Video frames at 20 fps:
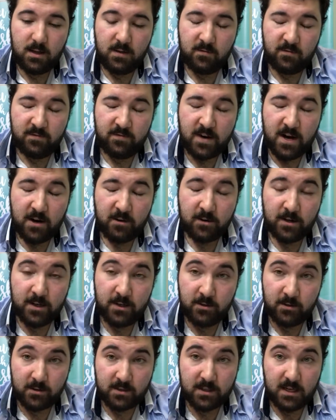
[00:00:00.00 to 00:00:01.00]
Vary
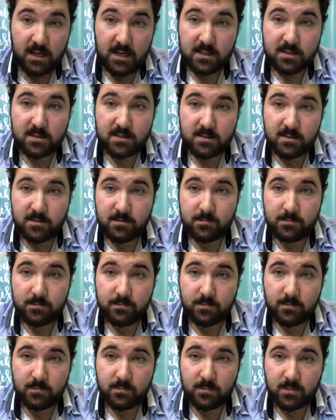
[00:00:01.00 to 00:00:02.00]
your tasks.
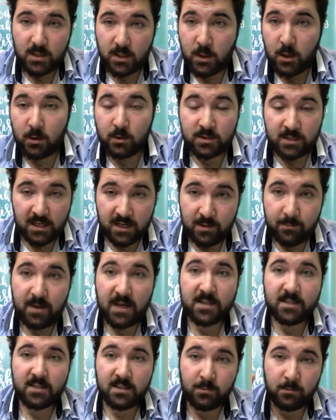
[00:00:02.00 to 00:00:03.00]
Tying
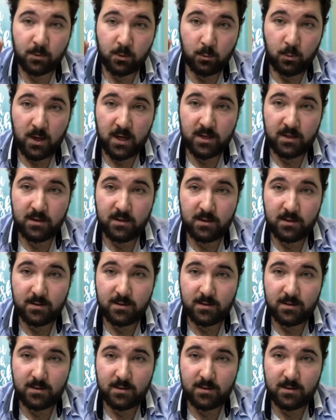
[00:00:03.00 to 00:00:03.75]
back to number 1,